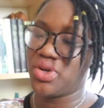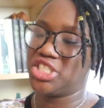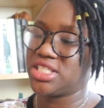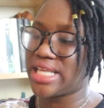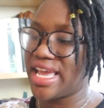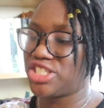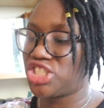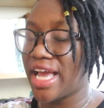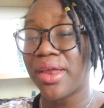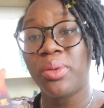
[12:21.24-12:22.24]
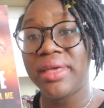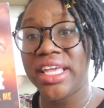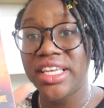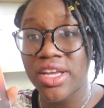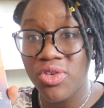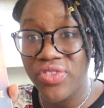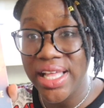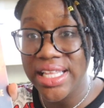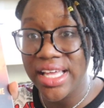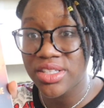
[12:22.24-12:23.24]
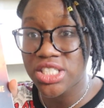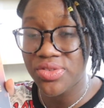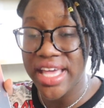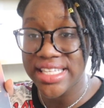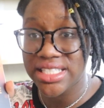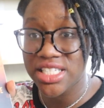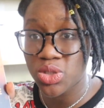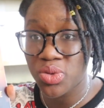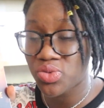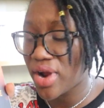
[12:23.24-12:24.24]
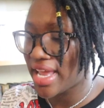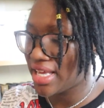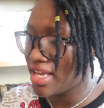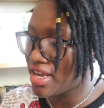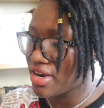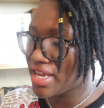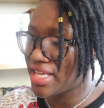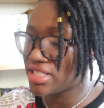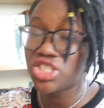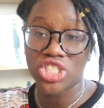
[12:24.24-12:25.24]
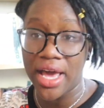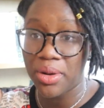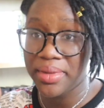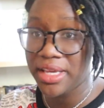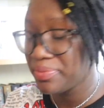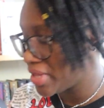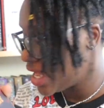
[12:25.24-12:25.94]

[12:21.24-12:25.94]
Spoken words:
which is a Shadow Me novella. So that's this one right here is Shadow Me.